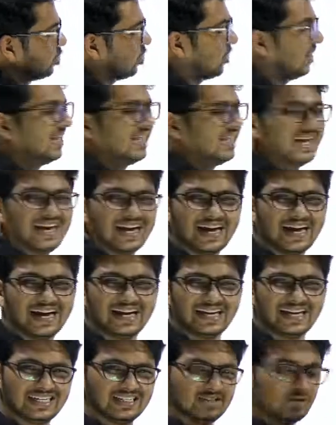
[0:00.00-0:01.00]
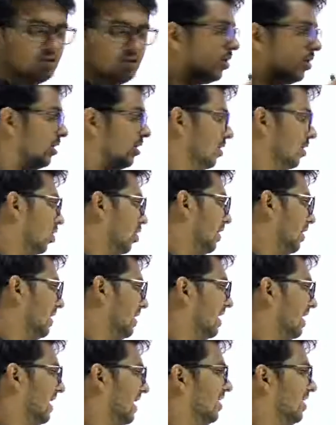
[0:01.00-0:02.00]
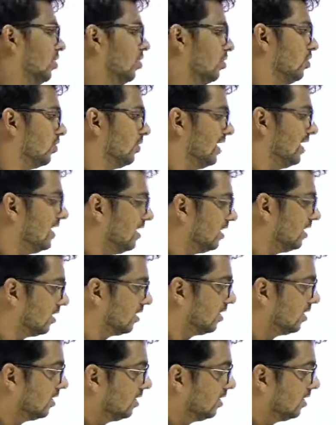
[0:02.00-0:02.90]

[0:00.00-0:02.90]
drawing a line. It's drawing a line due to ink.